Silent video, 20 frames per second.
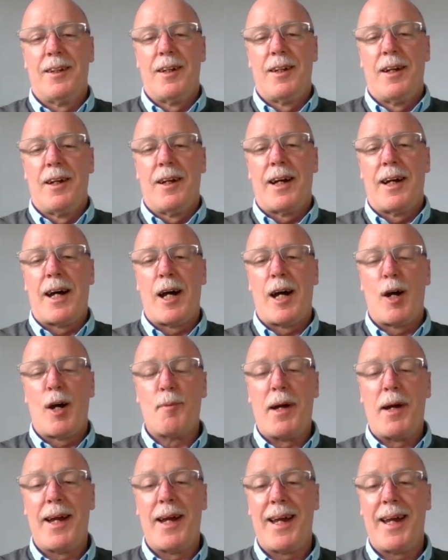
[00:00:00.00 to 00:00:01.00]

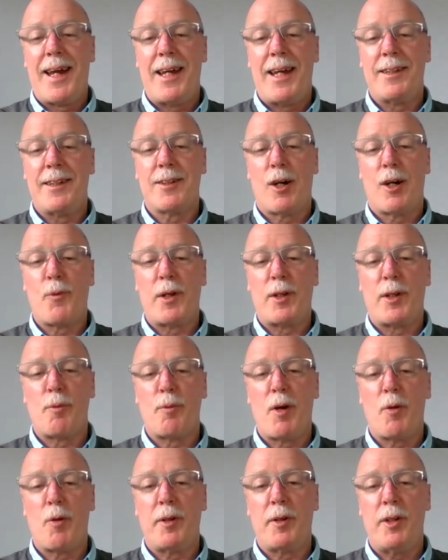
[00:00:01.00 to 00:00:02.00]
And so I went to
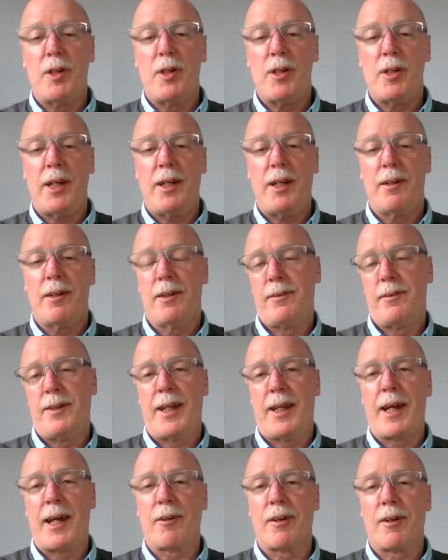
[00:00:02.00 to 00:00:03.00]
Melbourne Uni,
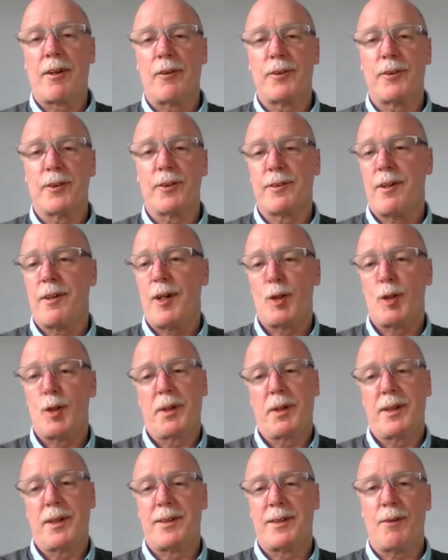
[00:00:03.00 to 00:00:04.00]
did agricultural science
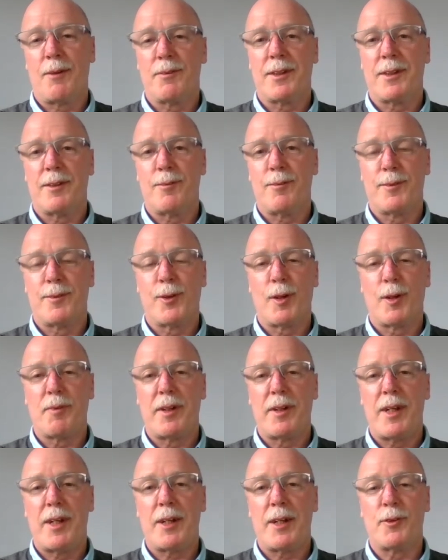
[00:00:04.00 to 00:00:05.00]
because that was a sort of
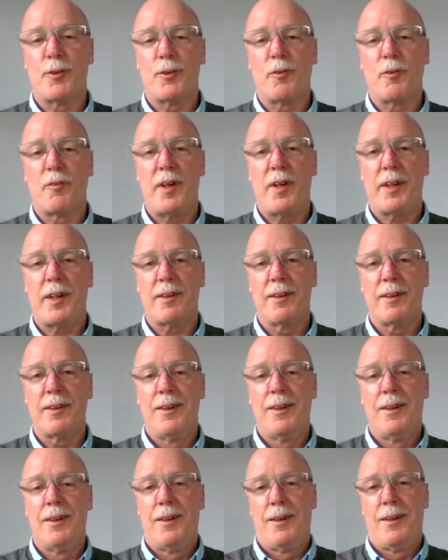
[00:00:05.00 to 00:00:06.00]
a natural fit.
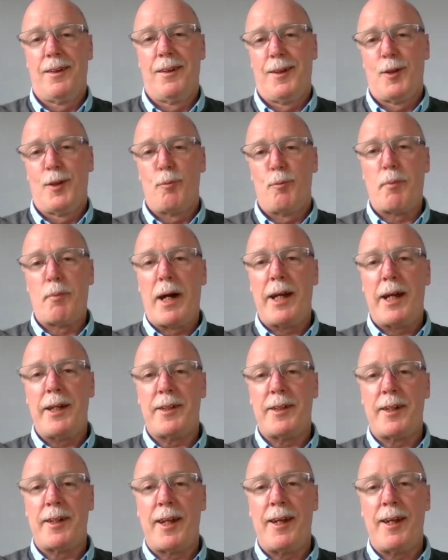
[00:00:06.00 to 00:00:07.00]

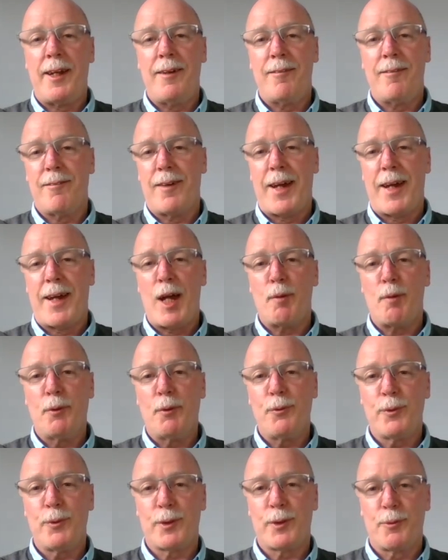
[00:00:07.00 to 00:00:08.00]
Majored in
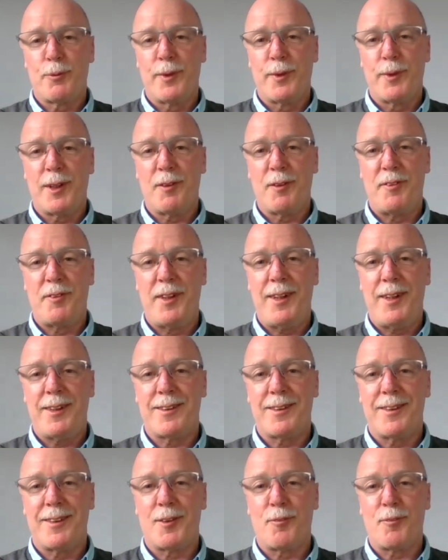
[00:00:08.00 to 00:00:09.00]
animals when I
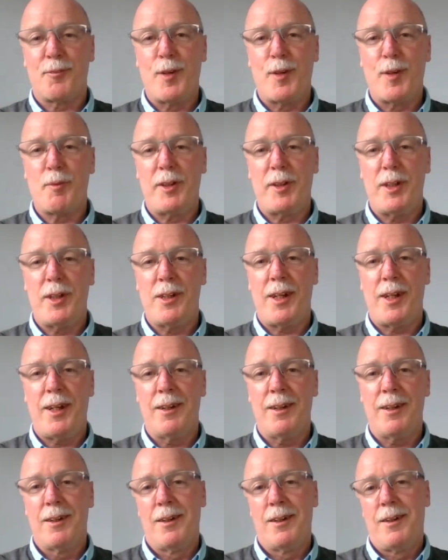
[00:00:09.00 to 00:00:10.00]
finished at Melbourne
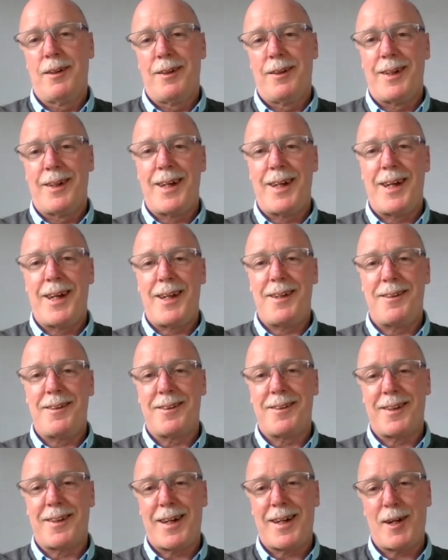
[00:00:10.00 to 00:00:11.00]
Uni and
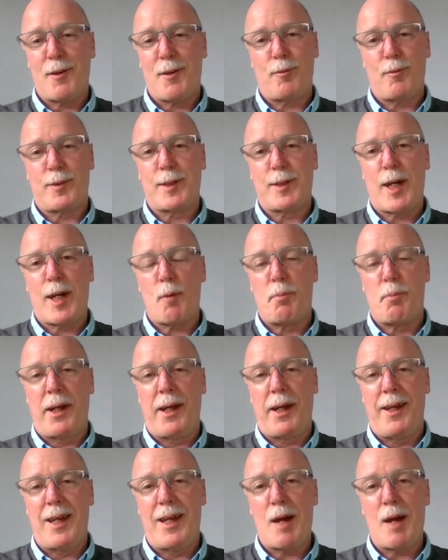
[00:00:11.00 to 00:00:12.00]
started
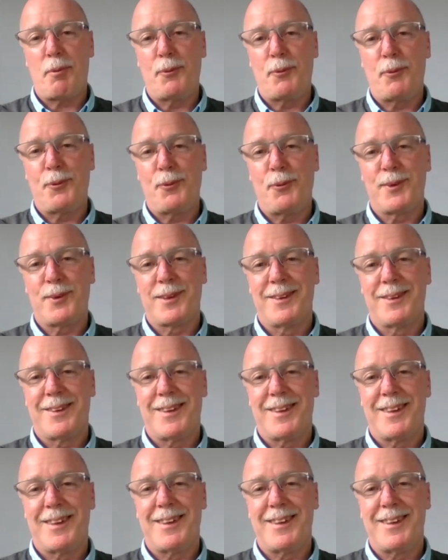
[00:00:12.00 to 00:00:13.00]
picking apples
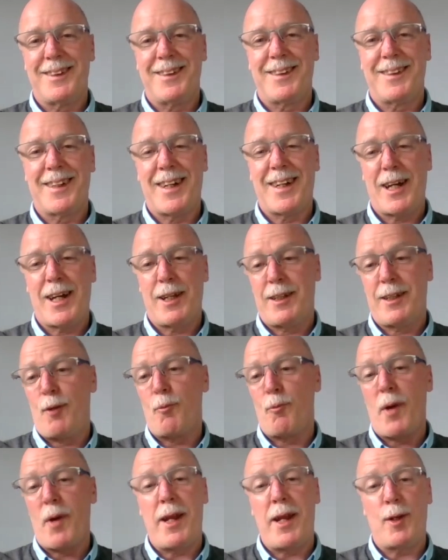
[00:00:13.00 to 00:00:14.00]
and then
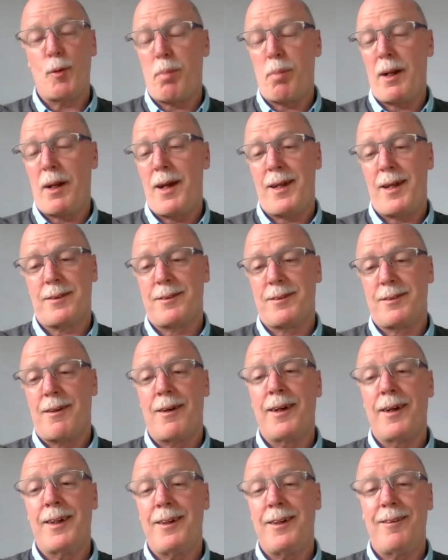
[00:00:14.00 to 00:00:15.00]
went into plants,
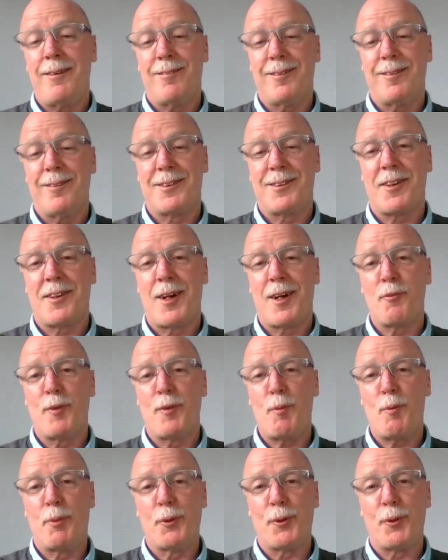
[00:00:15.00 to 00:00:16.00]
i.e. Australian
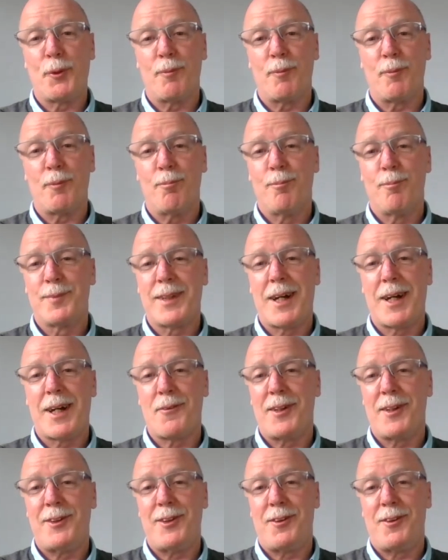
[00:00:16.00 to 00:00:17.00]
Wheat Board. So
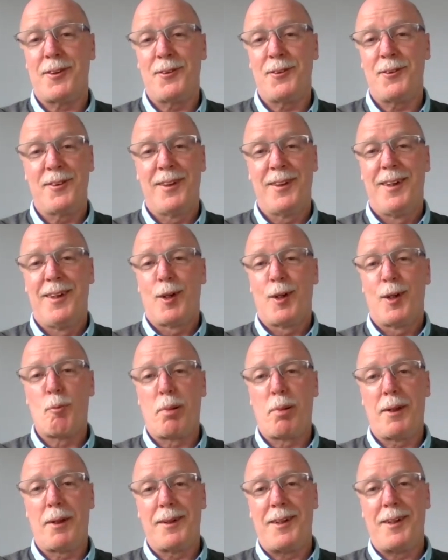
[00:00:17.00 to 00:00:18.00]
as you do,
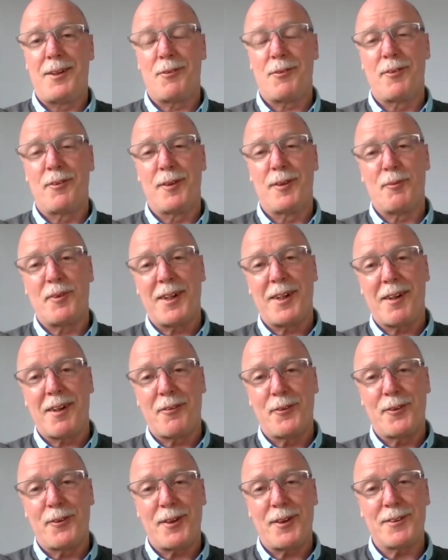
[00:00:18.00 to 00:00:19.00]
completely different than what I
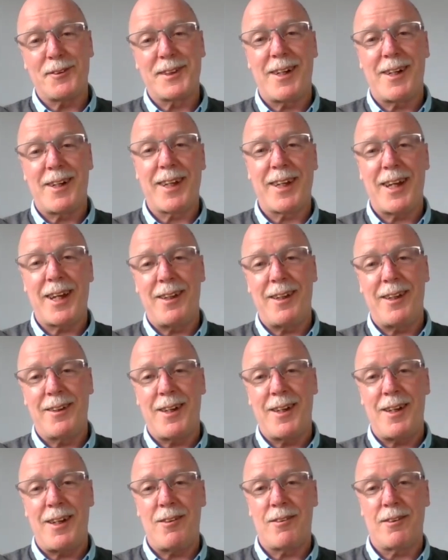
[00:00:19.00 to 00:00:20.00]
thought I was going to
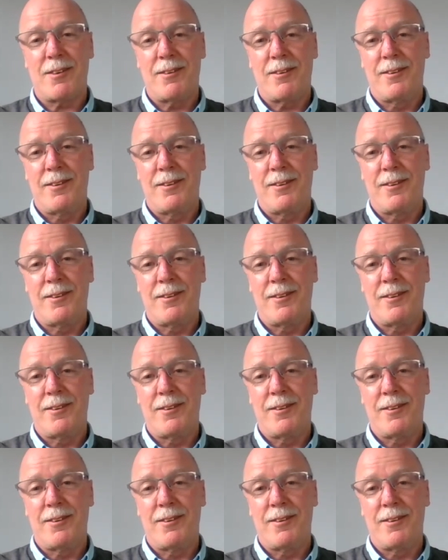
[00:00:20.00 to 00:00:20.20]
get into.